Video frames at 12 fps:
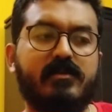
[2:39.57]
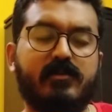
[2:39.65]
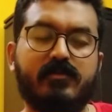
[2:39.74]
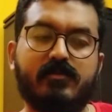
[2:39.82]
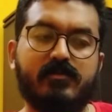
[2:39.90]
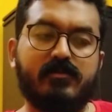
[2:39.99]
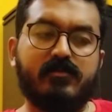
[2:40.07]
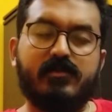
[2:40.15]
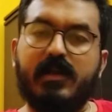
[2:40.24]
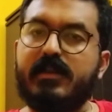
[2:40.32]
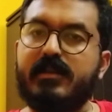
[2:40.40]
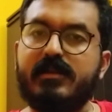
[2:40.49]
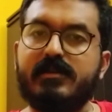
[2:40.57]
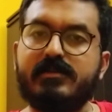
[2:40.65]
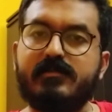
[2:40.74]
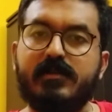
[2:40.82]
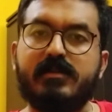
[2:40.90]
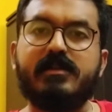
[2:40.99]
to that
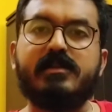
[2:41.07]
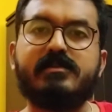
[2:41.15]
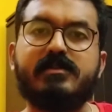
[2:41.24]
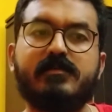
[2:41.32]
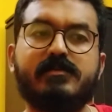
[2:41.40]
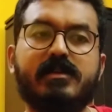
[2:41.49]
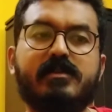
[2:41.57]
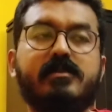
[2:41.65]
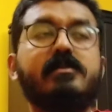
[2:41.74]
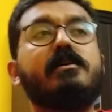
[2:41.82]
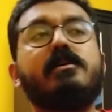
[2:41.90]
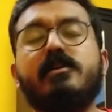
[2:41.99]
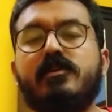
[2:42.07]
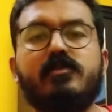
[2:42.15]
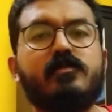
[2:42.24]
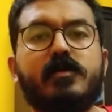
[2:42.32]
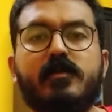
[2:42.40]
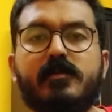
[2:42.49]
year's mid-range chipset,
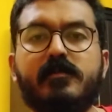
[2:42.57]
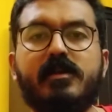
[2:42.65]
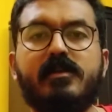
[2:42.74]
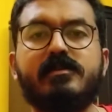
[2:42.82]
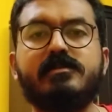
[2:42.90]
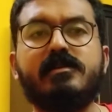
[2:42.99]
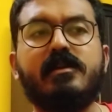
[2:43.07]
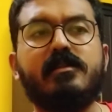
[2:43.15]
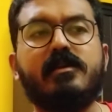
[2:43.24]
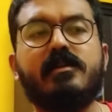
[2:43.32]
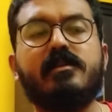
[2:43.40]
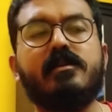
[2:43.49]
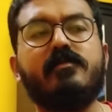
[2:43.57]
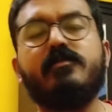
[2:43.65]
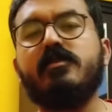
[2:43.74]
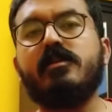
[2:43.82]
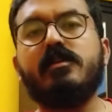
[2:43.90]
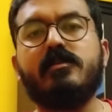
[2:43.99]
you probably understand that if
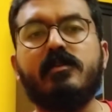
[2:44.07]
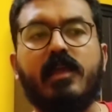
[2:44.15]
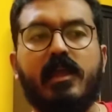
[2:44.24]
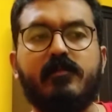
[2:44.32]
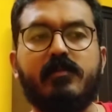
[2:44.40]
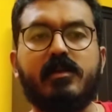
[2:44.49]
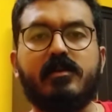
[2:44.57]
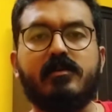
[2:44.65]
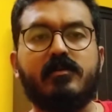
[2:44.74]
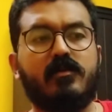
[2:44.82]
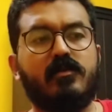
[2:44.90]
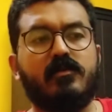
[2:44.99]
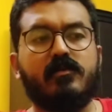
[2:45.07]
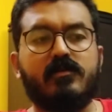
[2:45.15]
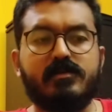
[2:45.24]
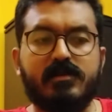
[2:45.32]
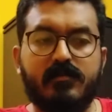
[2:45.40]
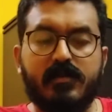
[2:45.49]
you're into gaming or
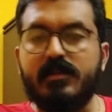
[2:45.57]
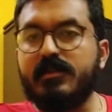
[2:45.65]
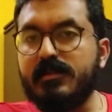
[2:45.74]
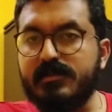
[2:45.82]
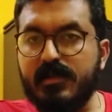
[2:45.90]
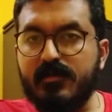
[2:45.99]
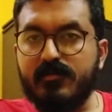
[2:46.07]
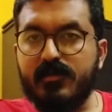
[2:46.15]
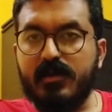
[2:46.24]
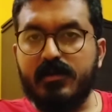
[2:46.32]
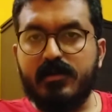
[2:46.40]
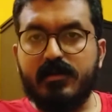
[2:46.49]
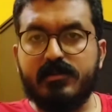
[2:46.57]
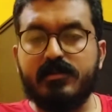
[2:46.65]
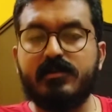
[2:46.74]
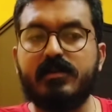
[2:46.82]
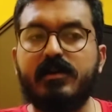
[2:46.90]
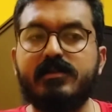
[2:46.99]
some intensive other
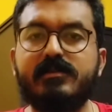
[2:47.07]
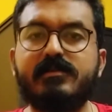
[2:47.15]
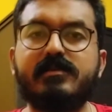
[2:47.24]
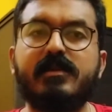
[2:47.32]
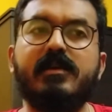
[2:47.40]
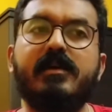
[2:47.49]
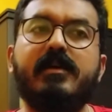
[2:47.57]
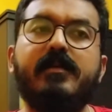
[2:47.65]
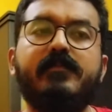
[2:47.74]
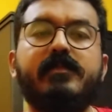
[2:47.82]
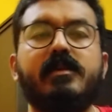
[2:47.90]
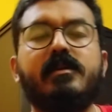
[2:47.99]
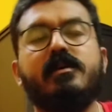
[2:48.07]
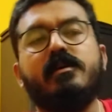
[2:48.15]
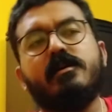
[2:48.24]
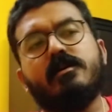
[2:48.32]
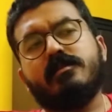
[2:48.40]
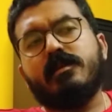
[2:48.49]
tasks,
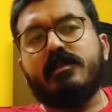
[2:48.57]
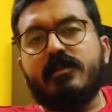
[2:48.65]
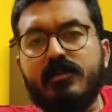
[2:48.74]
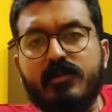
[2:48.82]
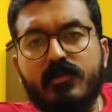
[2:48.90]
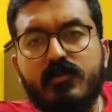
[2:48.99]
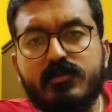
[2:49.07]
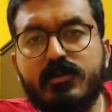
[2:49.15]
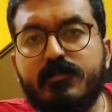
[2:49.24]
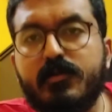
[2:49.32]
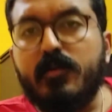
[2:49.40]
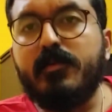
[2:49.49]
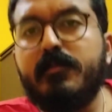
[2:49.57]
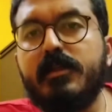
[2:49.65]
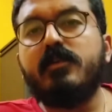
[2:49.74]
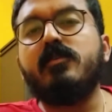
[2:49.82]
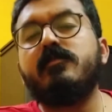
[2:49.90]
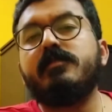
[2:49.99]
then you should probably
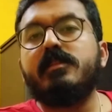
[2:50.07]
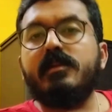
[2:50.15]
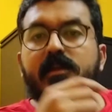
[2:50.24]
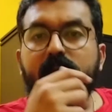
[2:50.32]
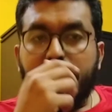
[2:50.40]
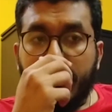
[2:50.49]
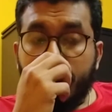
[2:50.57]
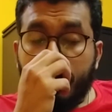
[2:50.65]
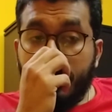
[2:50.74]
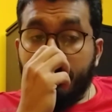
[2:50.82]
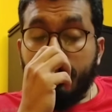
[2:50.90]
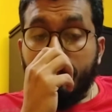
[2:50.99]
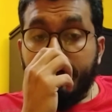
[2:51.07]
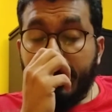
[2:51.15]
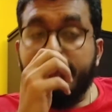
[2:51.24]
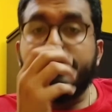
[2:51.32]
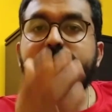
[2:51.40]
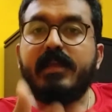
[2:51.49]
go with the K20 Pro.
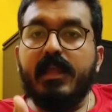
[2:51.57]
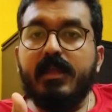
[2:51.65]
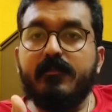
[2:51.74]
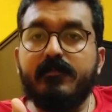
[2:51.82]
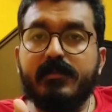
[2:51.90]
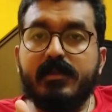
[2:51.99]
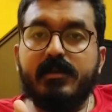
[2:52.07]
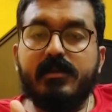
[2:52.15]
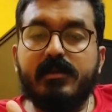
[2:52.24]
And the same